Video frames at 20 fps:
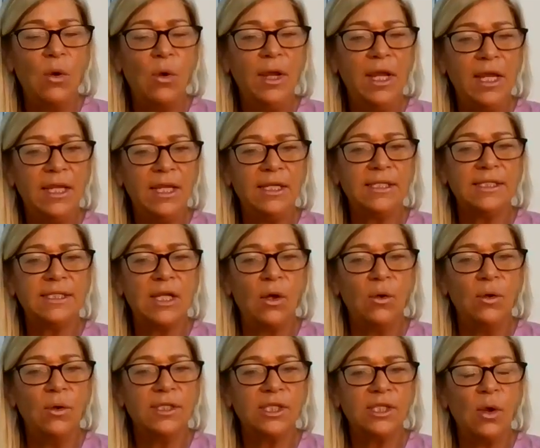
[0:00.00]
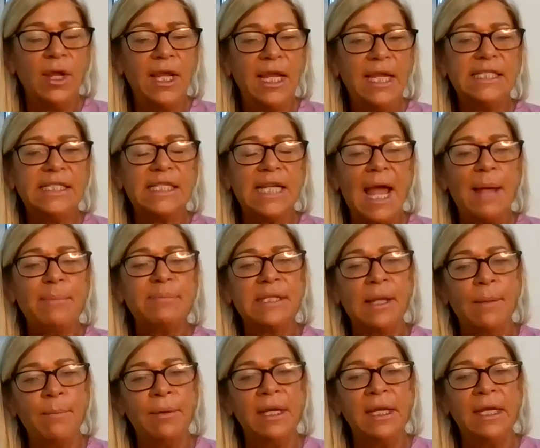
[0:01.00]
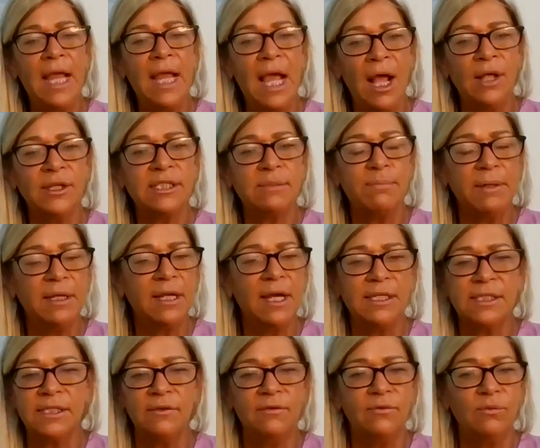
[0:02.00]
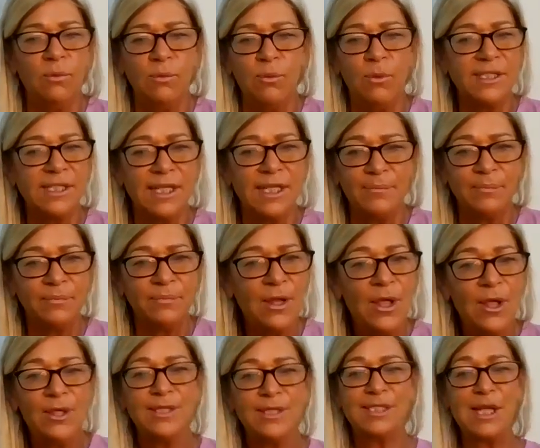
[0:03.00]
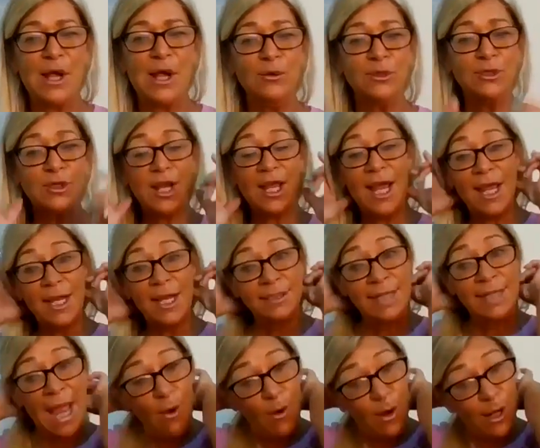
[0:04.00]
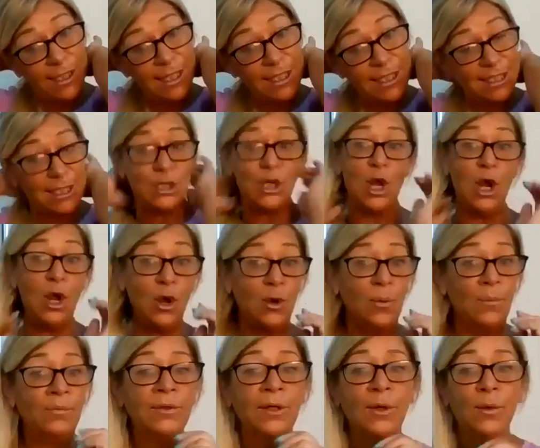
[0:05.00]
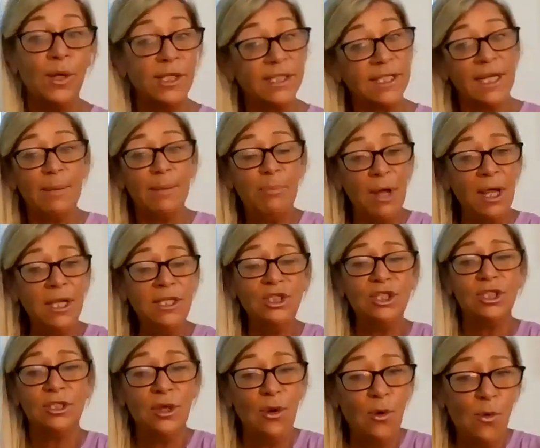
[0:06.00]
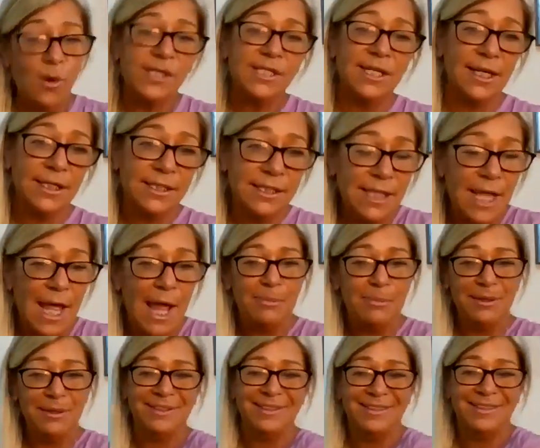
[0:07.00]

So, Neither, he, no. so he slapped somebody else because of was it so uh, now i need to know was it a punch or was it a slap